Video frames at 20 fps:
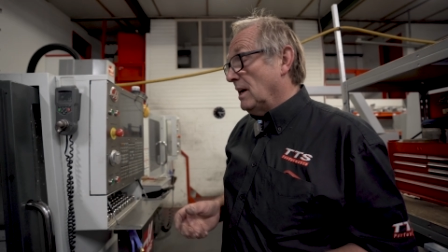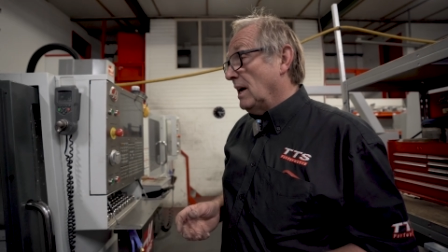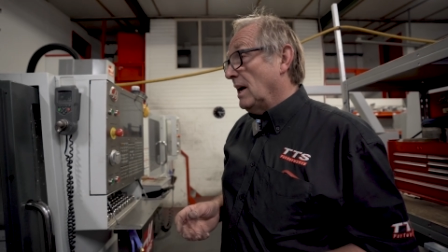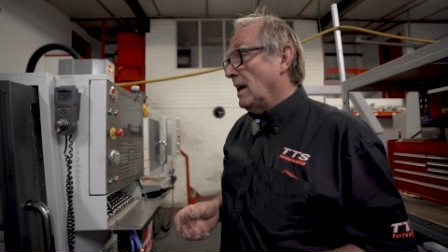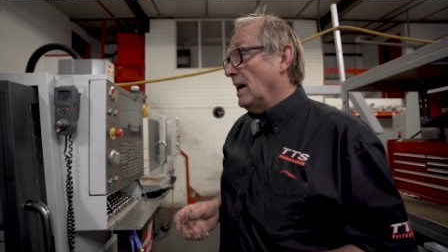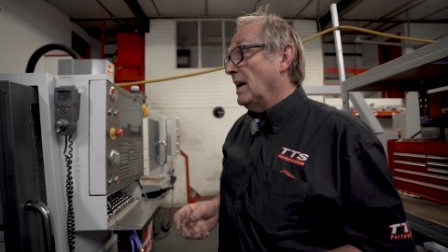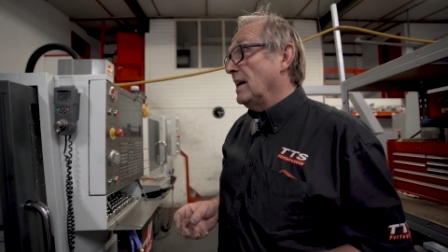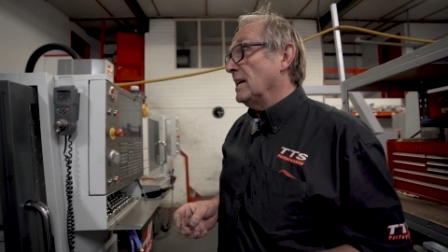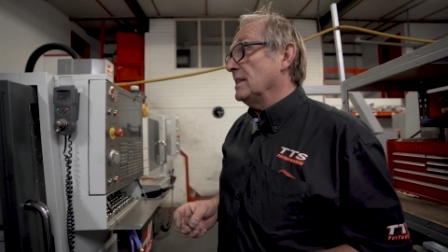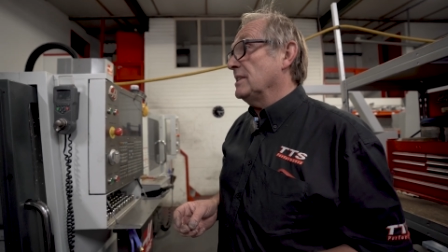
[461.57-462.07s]

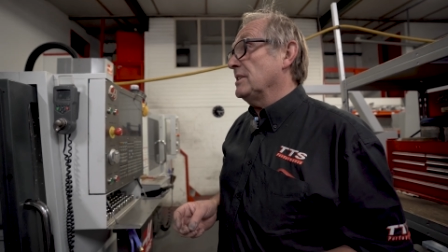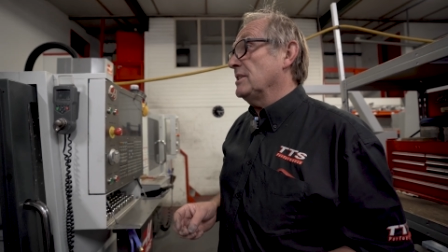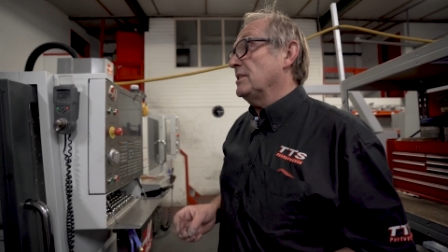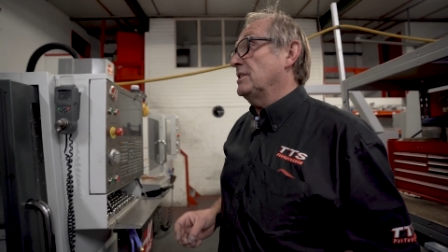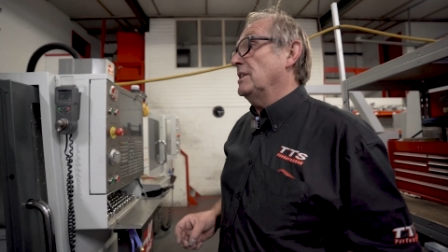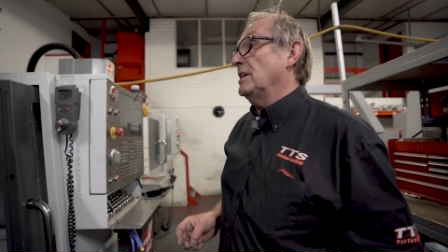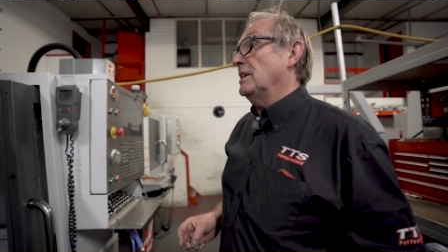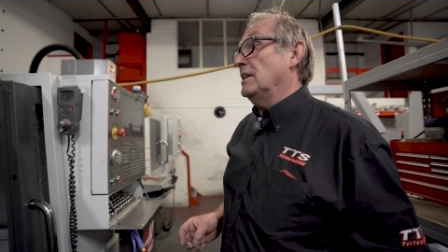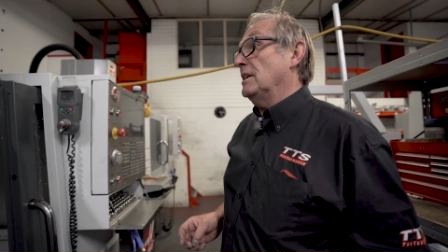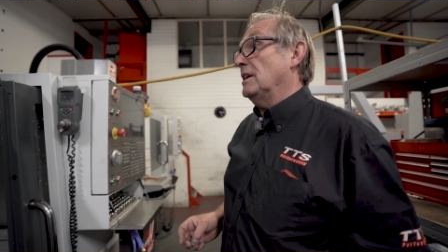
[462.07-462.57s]
And
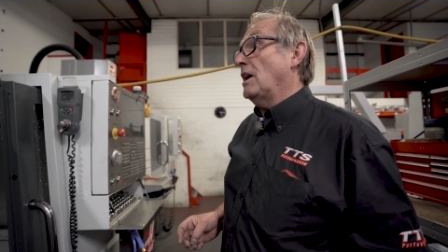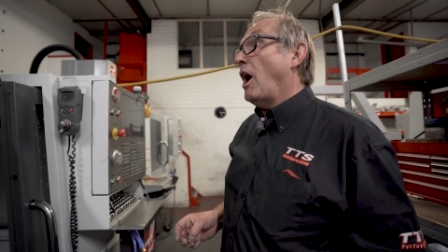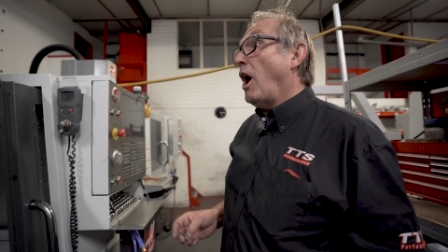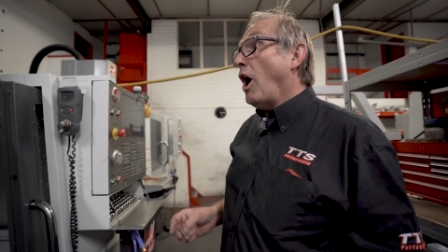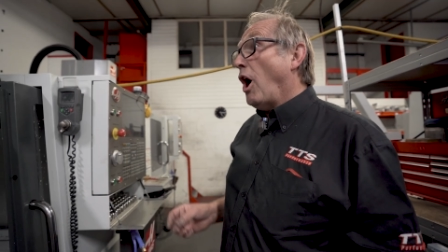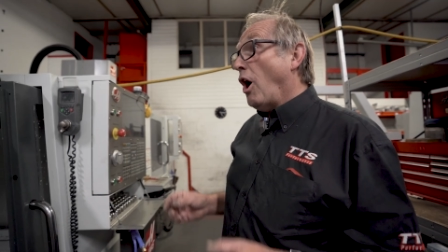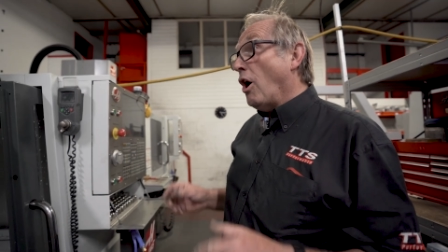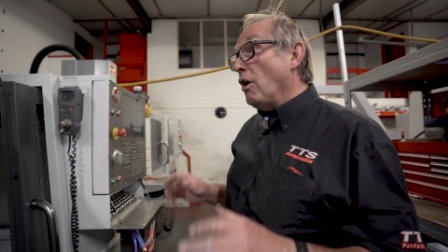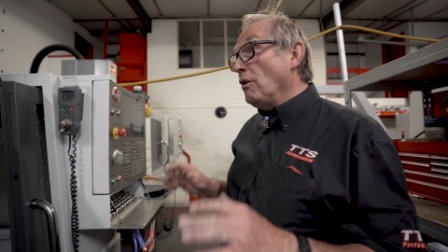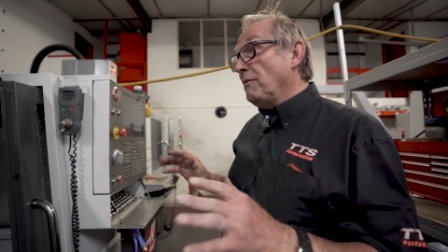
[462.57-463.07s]

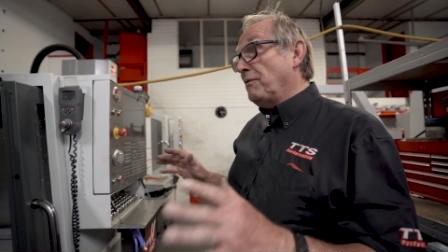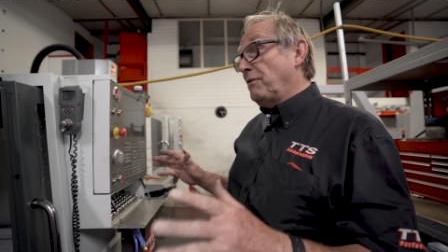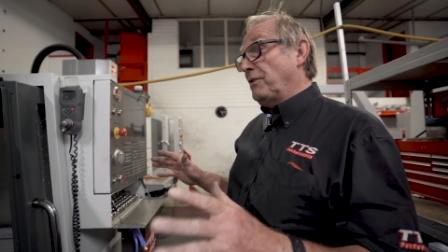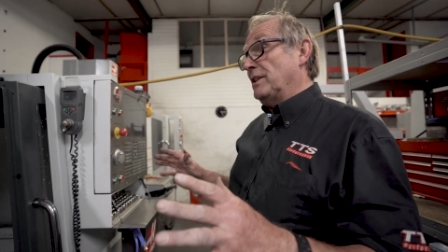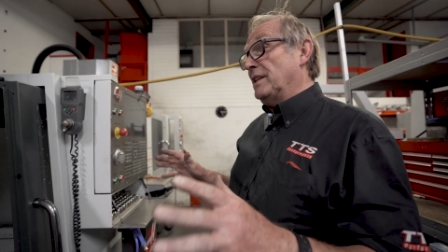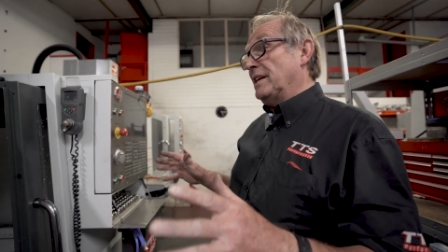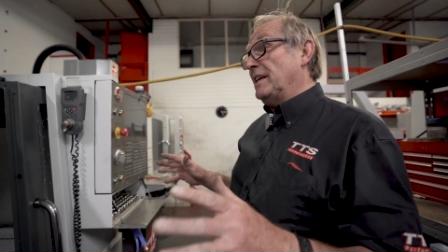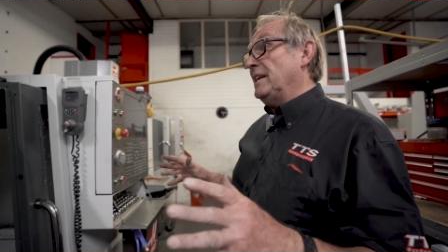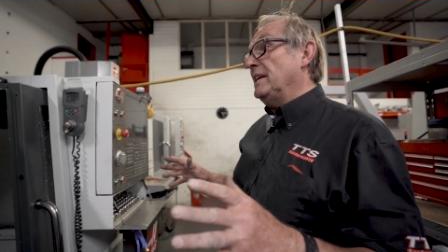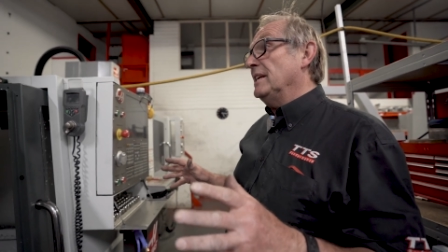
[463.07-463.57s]

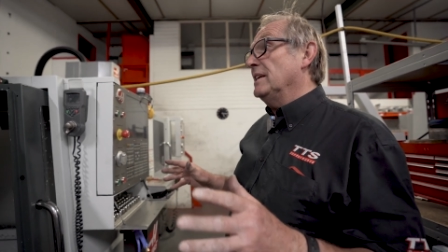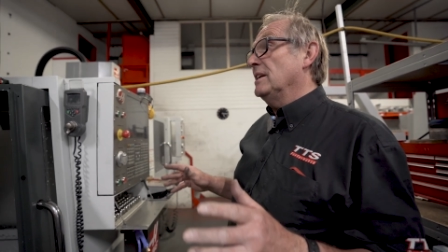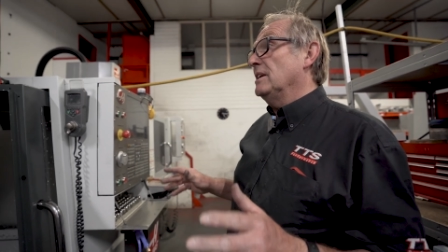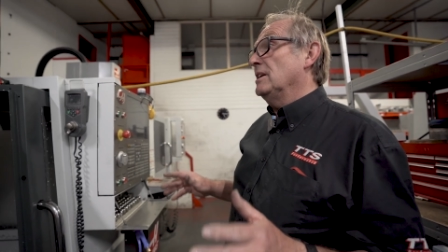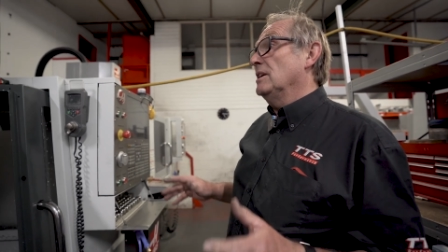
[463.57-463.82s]
hopefully